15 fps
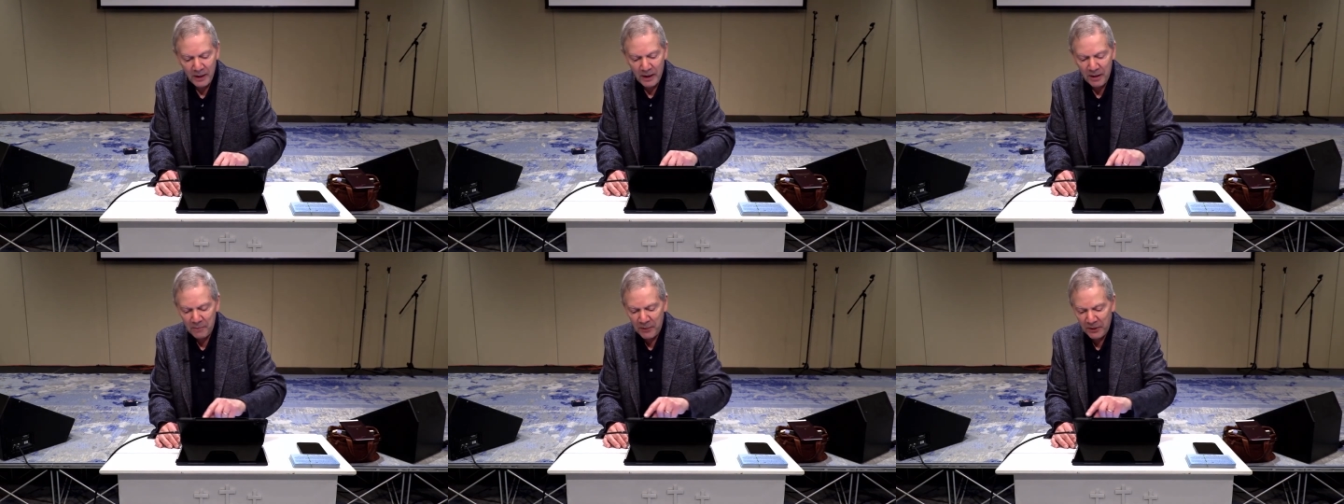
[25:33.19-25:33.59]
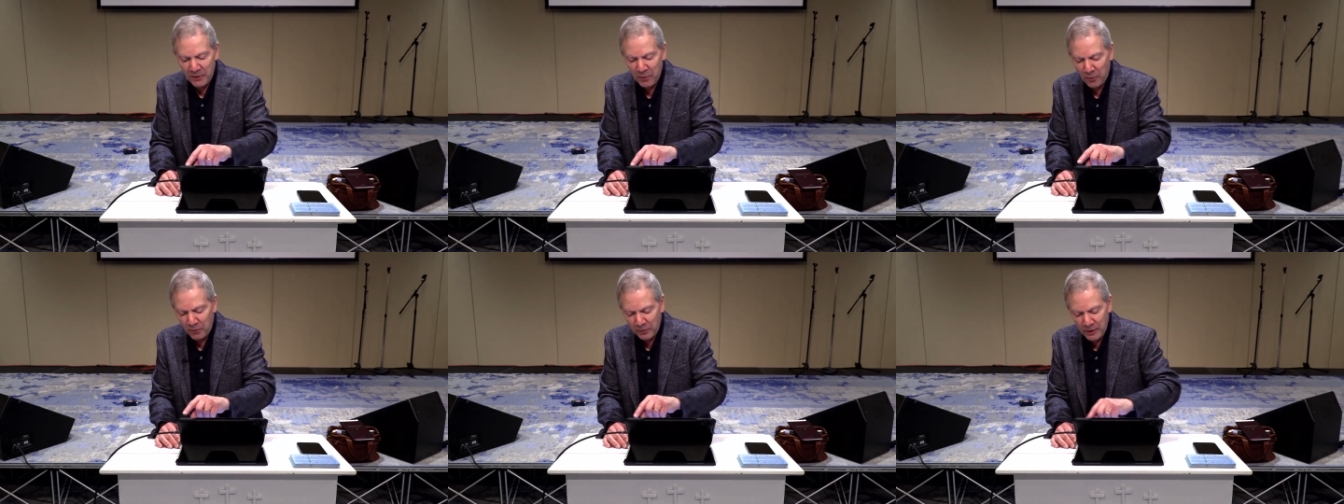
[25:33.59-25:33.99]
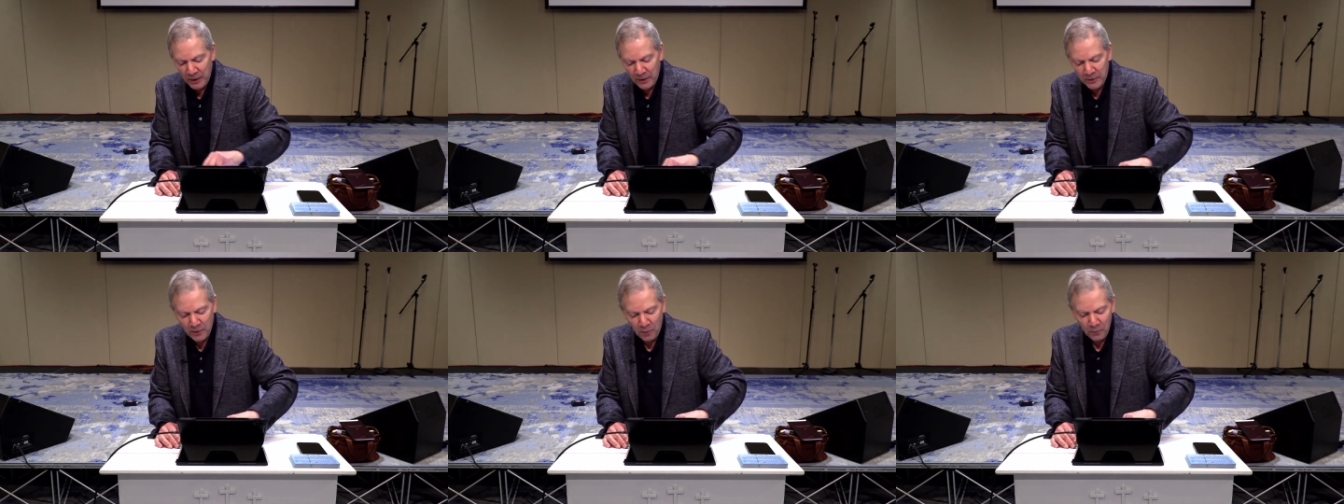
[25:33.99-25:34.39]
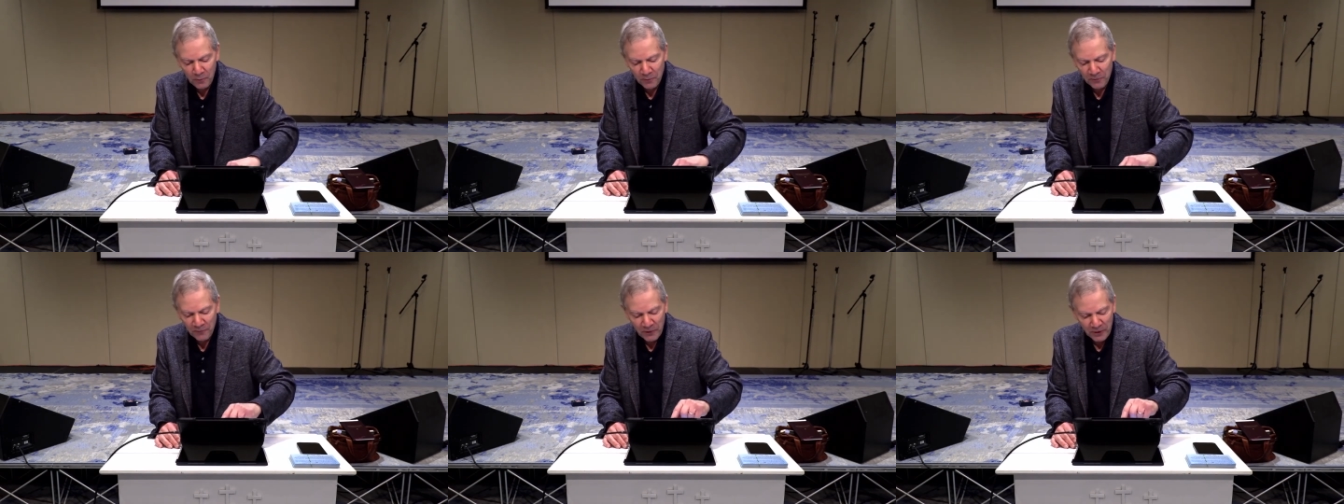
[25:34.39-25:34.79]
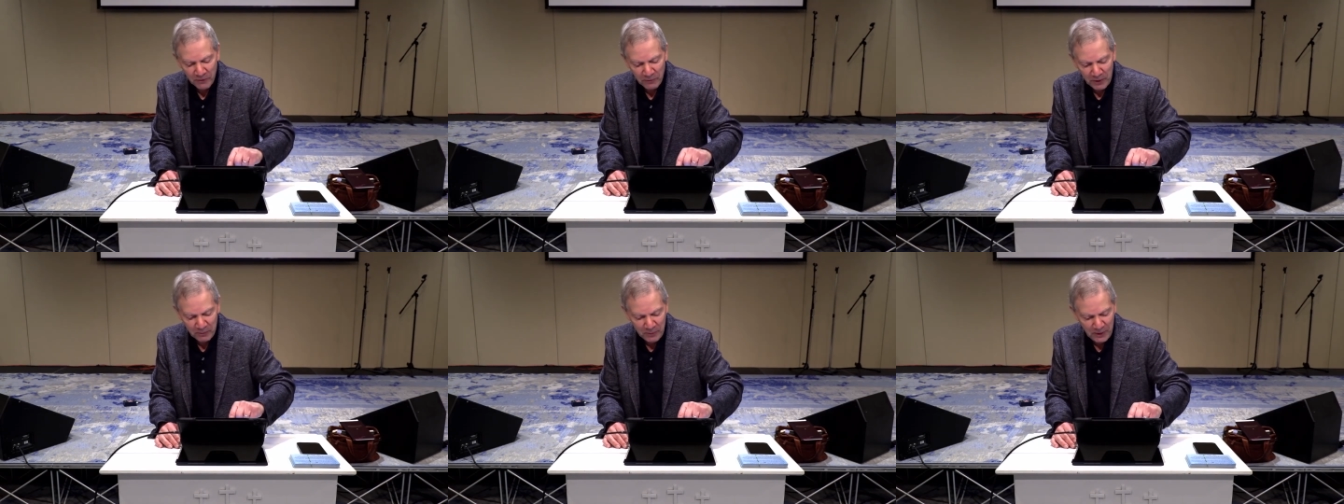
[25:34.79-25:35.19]
I've been told, don't
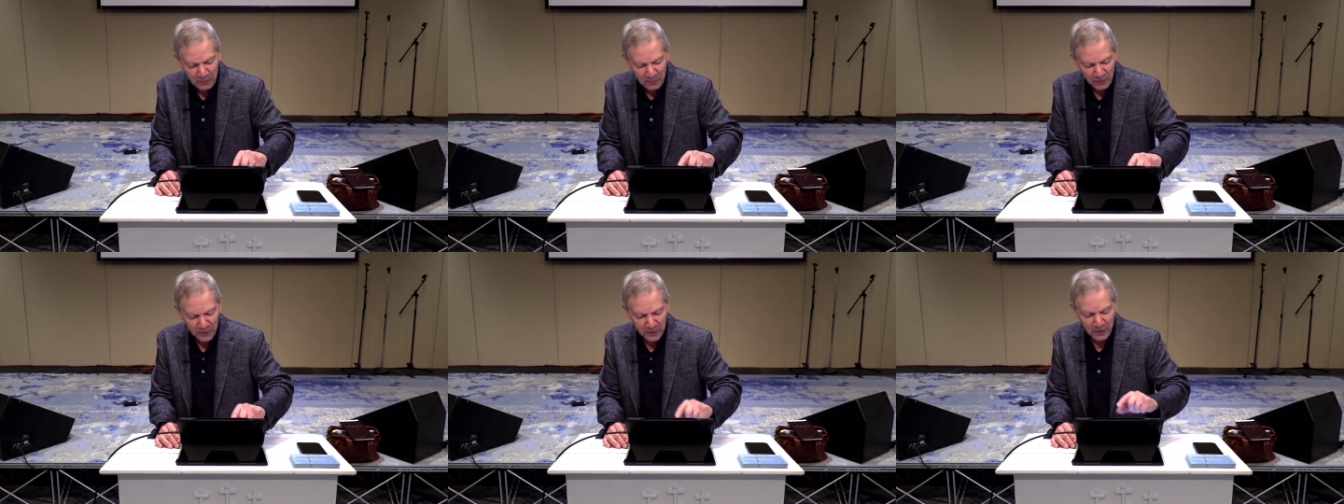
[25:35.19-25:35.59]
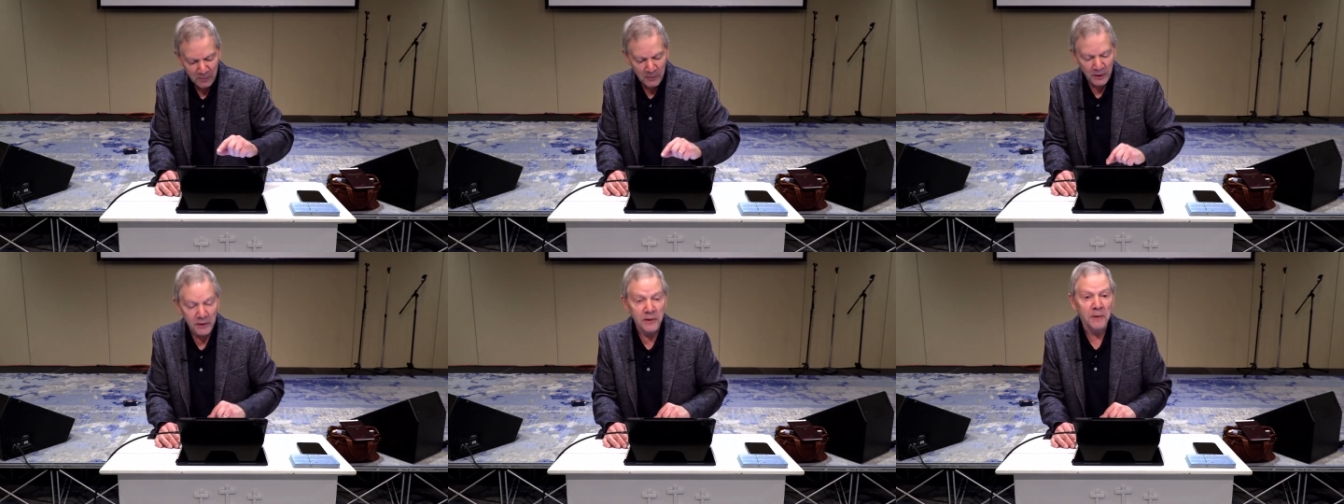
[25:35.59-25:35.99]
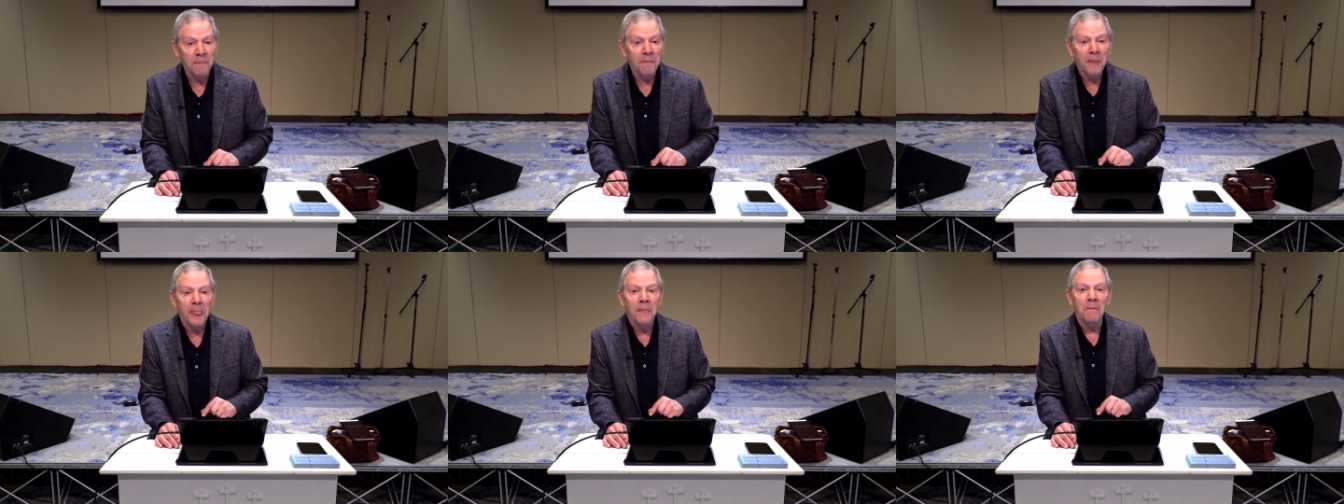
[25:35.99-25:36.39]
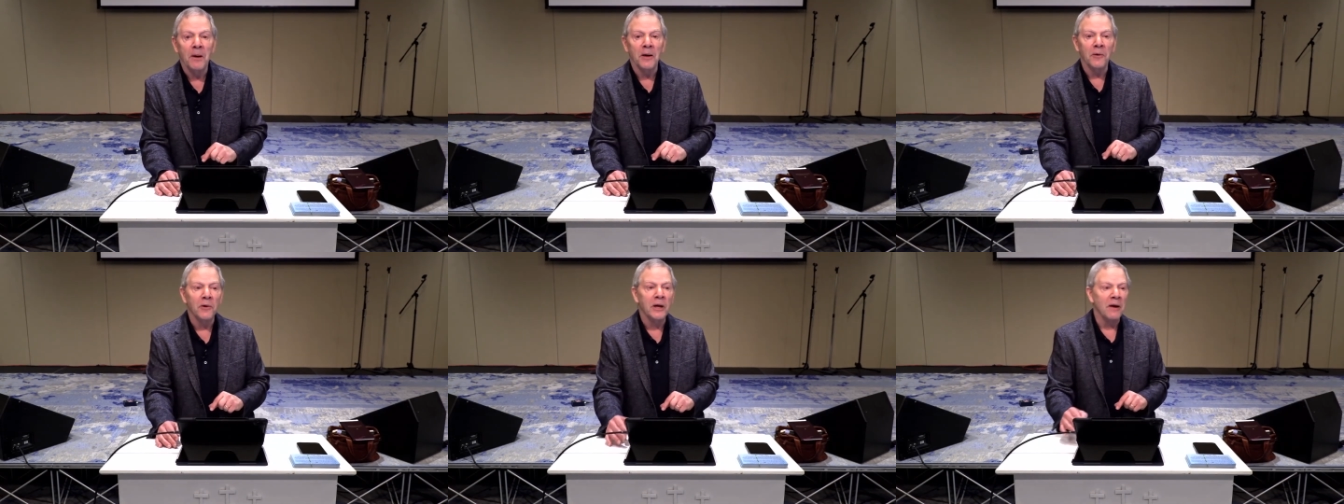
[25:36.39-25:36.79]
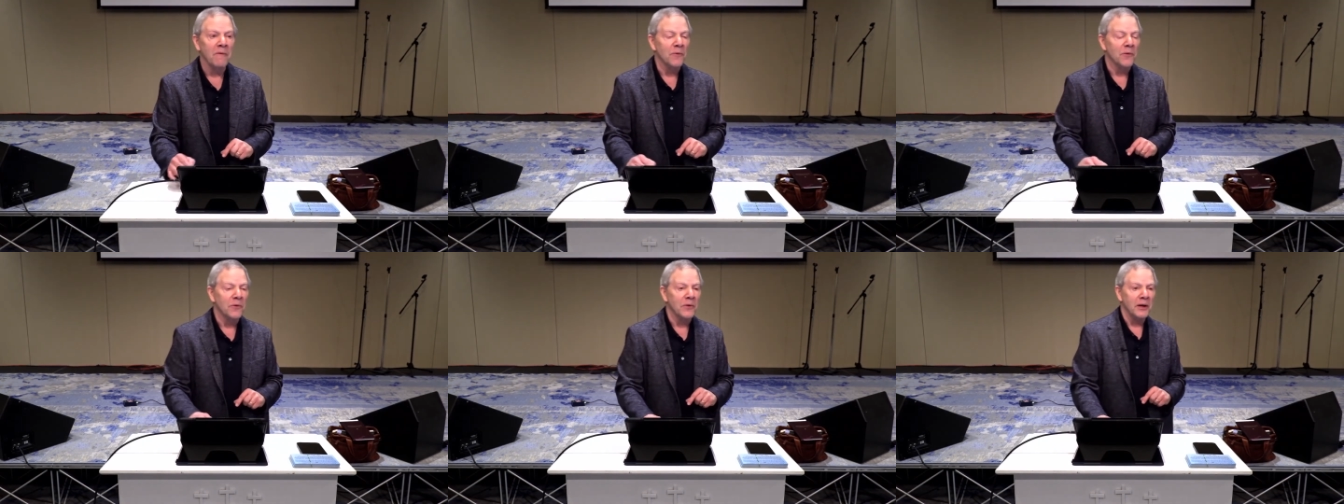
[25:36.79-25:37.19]
frustrate people so much by looking
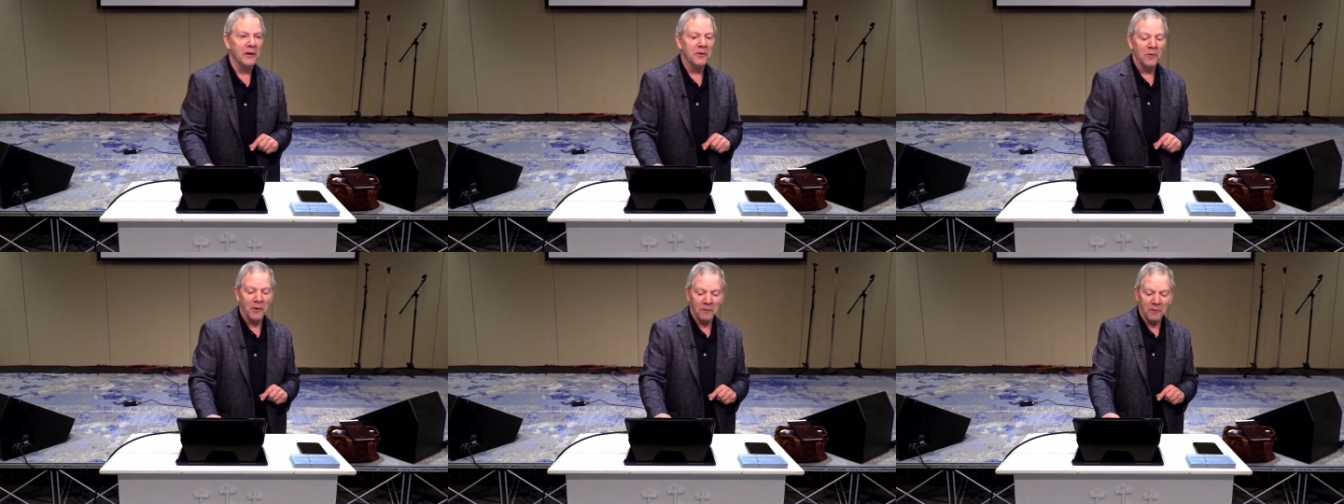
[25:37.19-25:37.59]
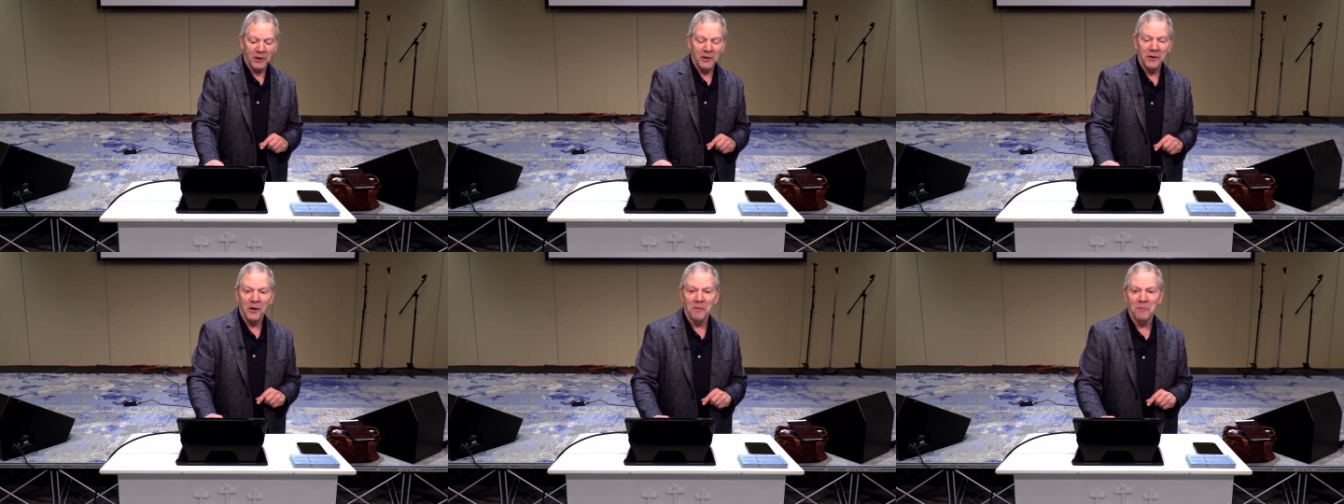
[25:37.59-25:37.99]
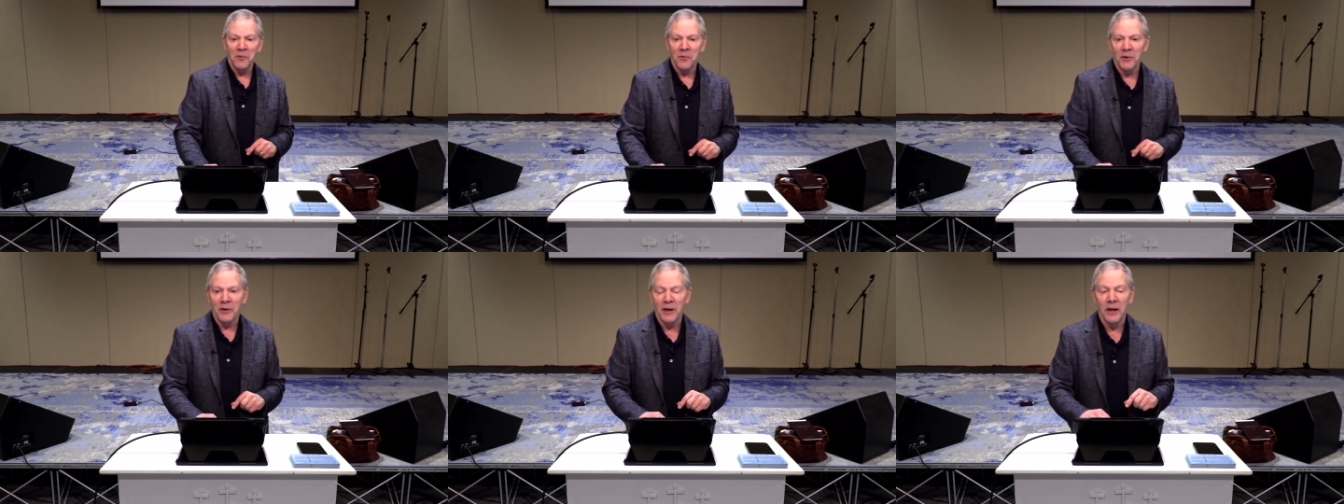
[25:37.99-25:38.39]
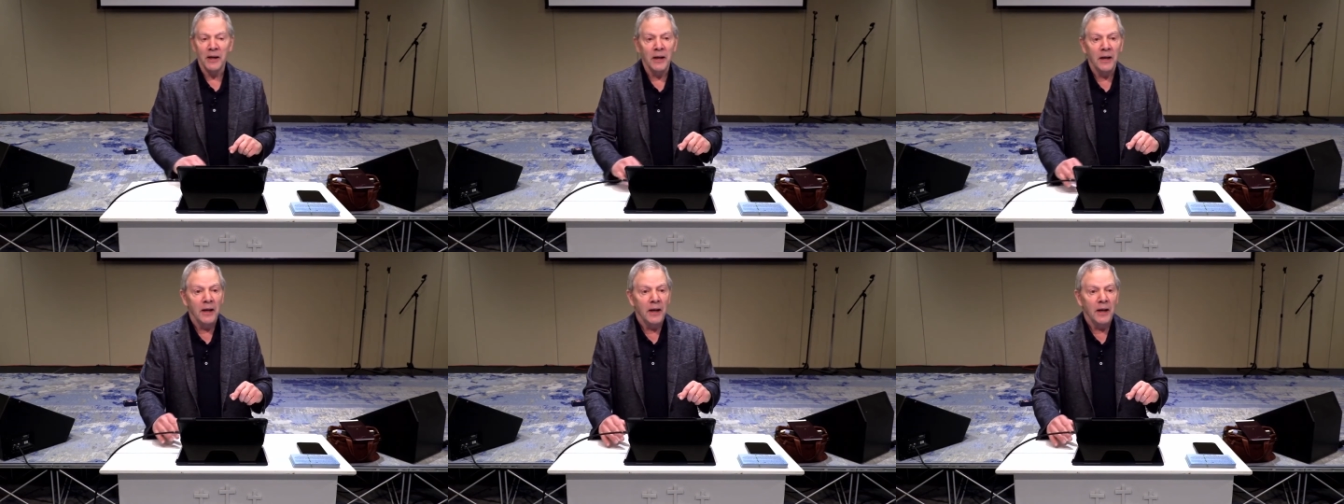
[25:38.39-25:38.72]
for things, so I'm going to stop doing that.